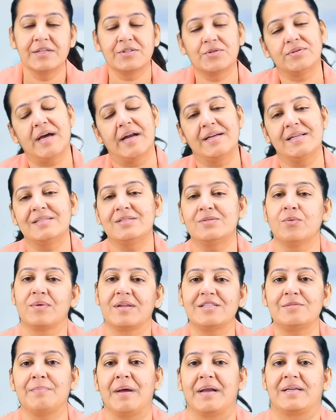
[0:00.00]
So that is
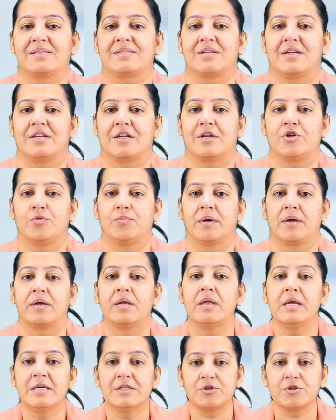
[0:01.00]
known as metastatic tumor.